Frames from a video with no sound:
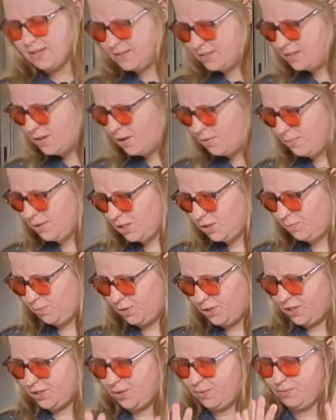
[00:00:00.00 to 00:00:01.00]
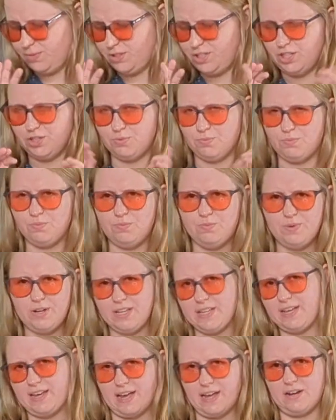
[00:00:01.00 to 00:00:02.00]
So much more. So just
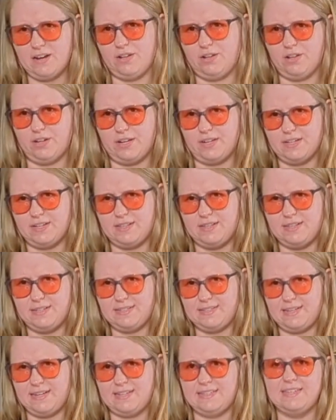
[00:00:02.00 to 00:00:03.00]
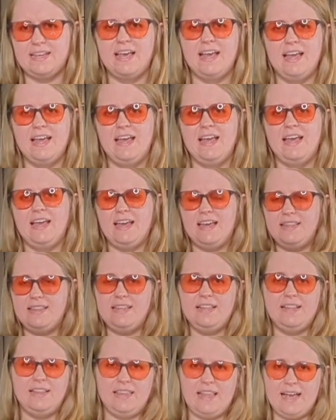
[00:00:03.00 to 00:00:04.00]
really kind of look into these things. And
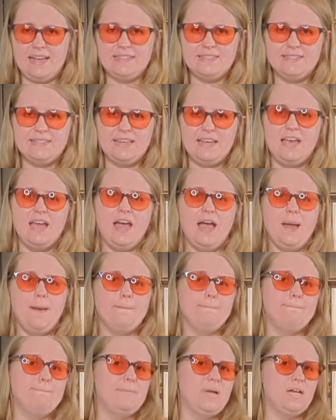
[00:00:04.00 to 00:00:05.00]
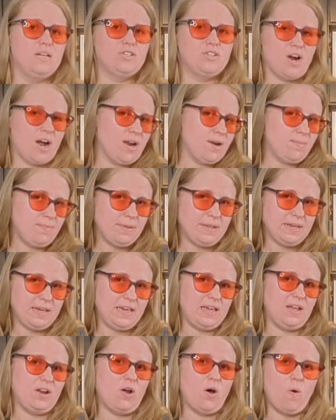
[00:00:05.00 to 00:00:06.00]
then lastly, try to
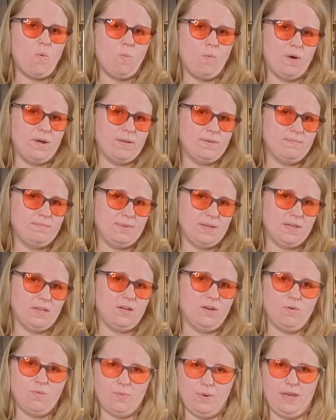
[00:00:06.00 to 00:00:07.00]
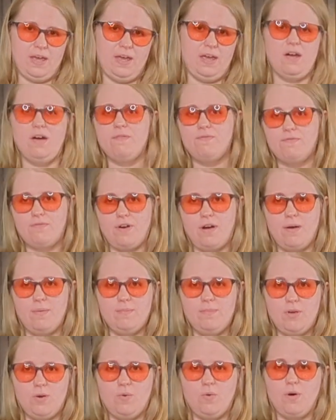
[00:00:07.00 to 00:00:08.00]
plan 1 meal a week
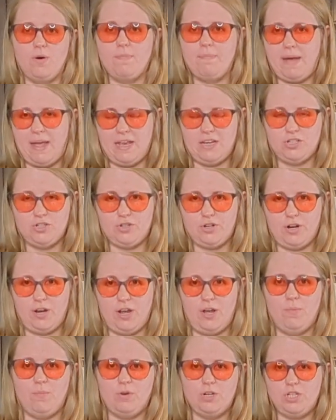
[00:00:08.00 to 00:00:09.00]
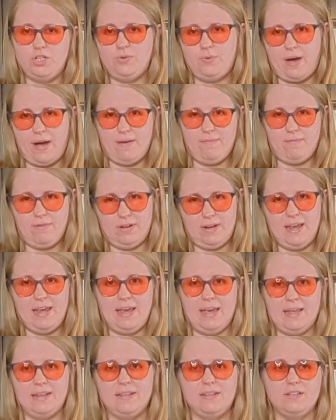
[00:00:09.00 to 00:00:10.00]
from your pantry, what you have on
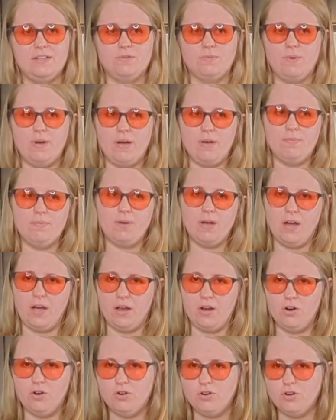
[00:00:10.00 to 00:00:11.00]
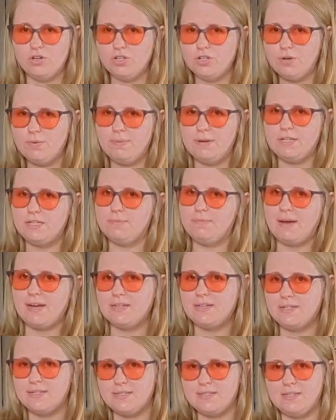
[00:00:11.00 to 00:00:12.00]
hand. This will help cut your grocery budget
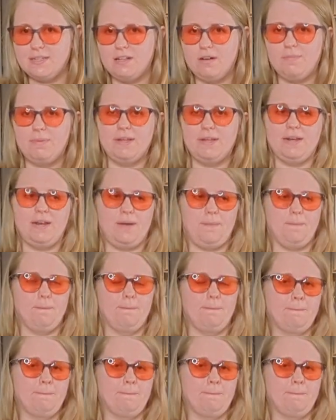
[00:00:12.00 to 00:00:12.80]
back just a little bit. Now,